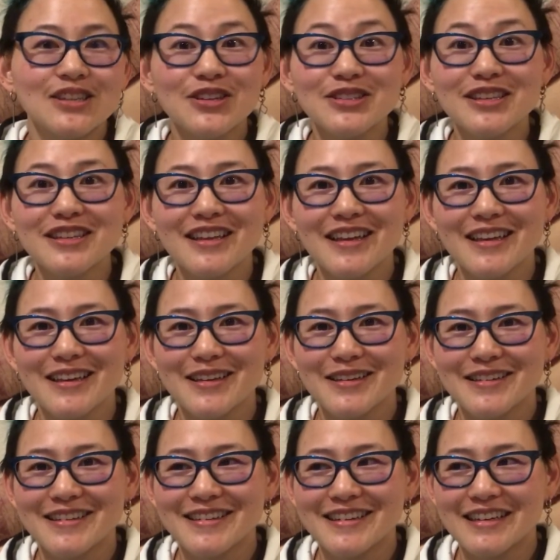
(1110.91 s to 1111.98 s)
also like
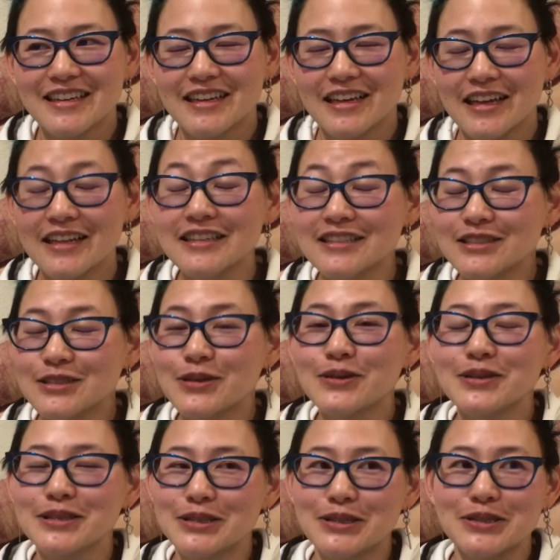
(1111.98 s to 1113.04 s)
and it's
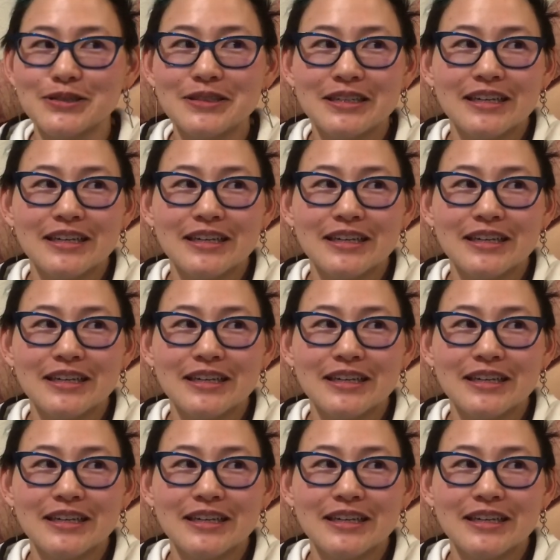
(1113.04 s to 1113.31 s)
totally true.